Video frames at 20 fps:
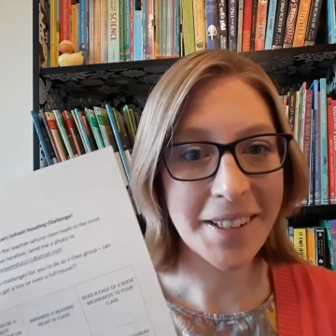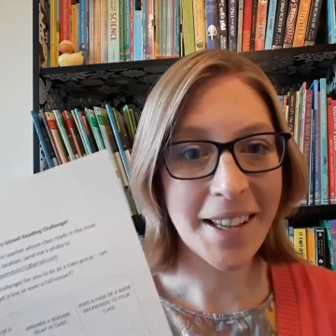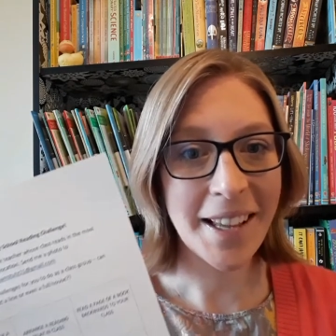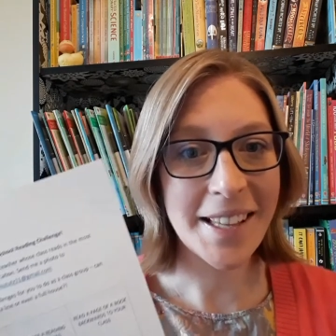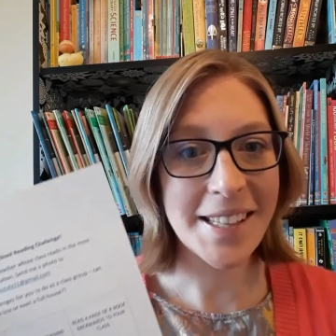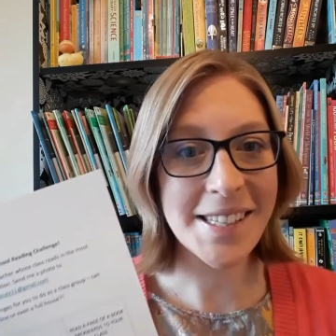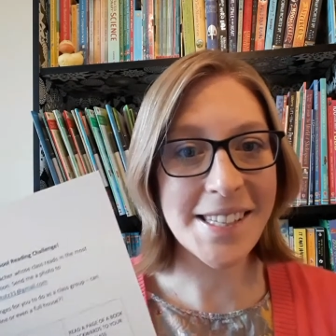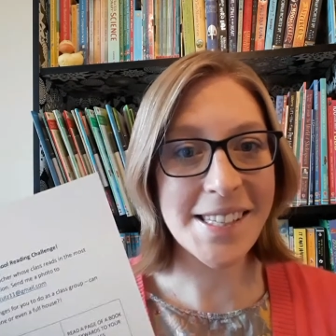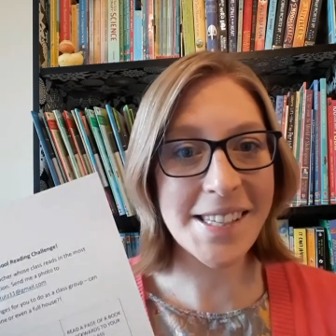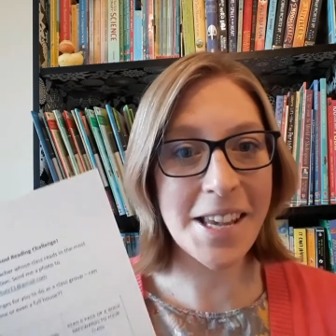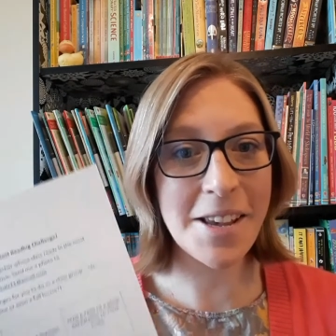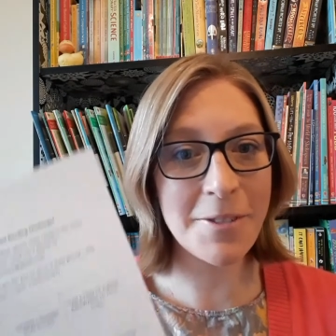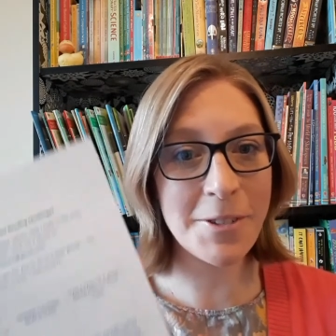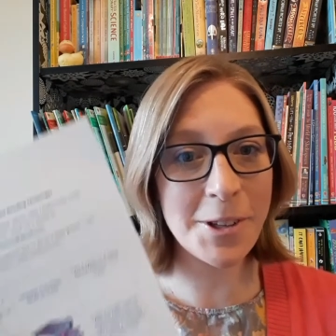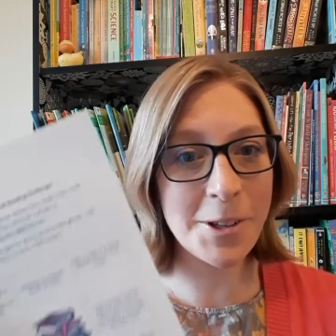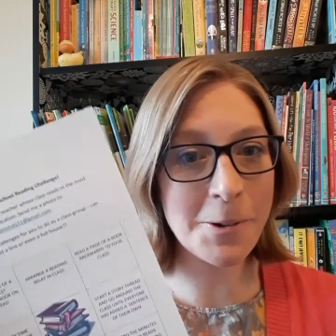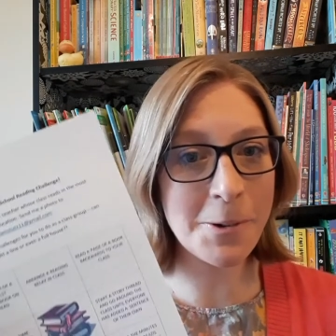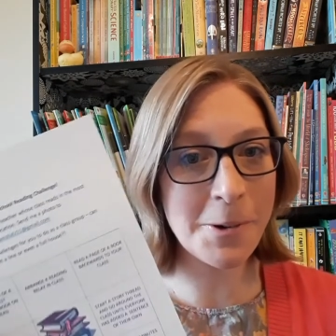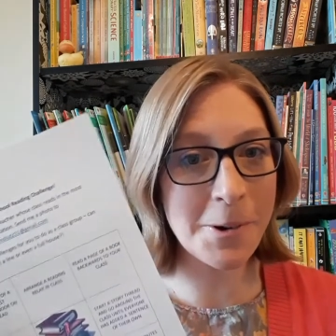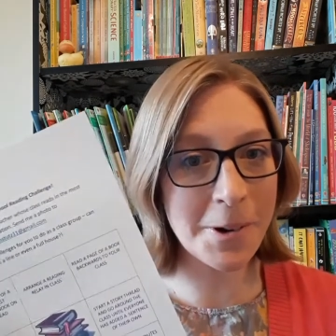and see if
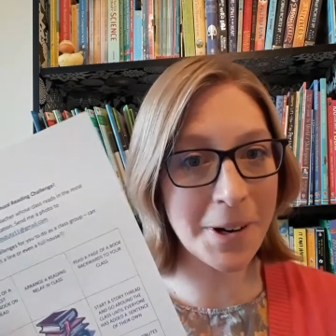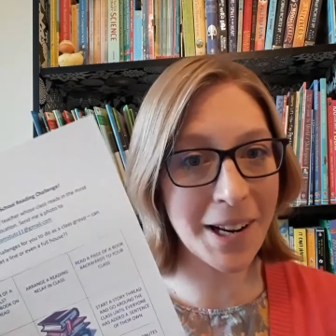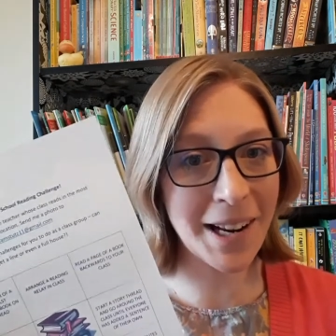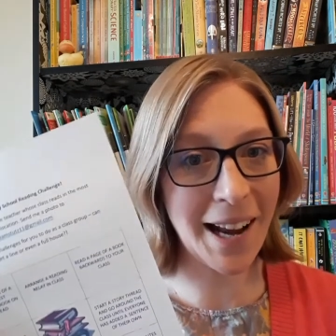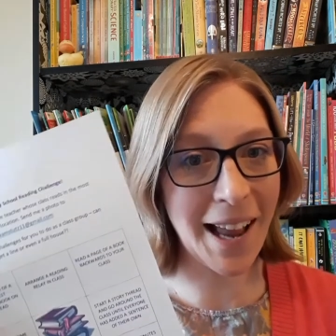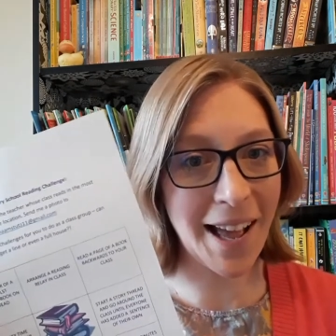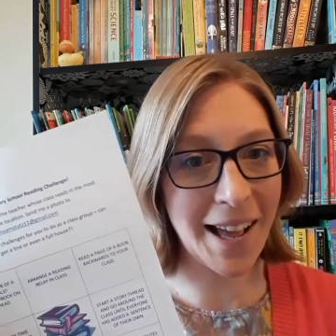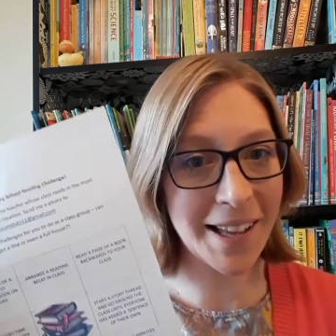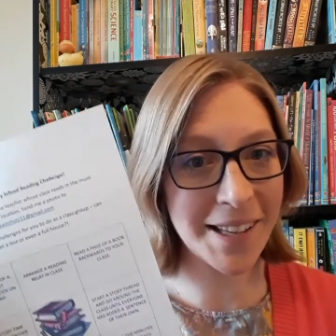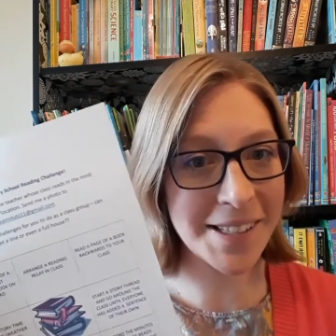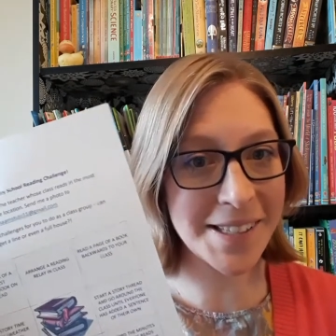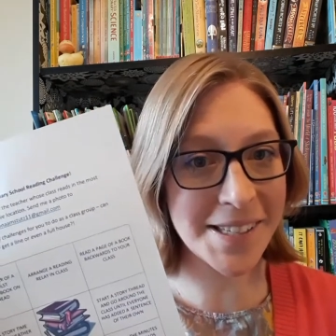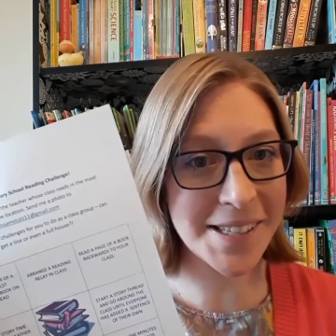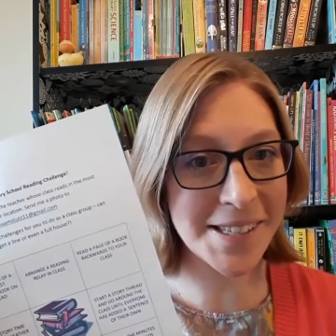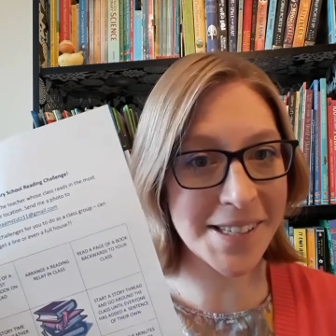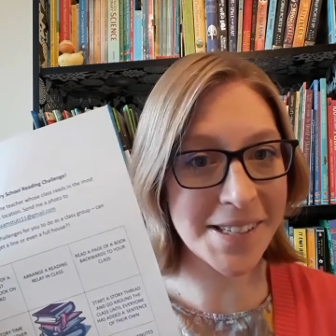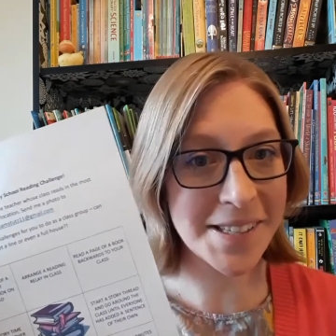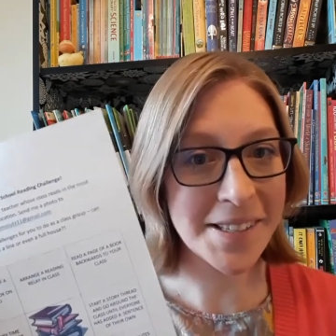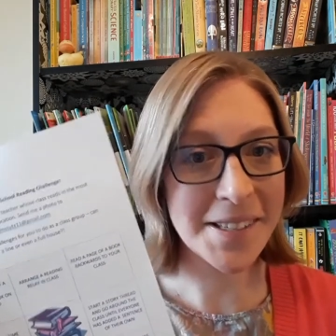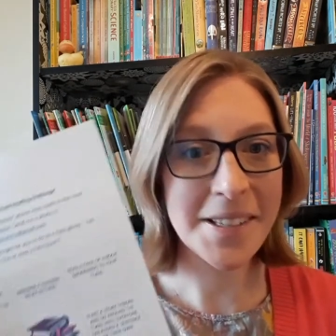your
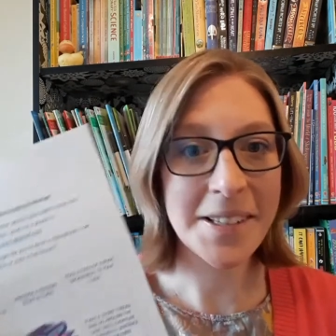class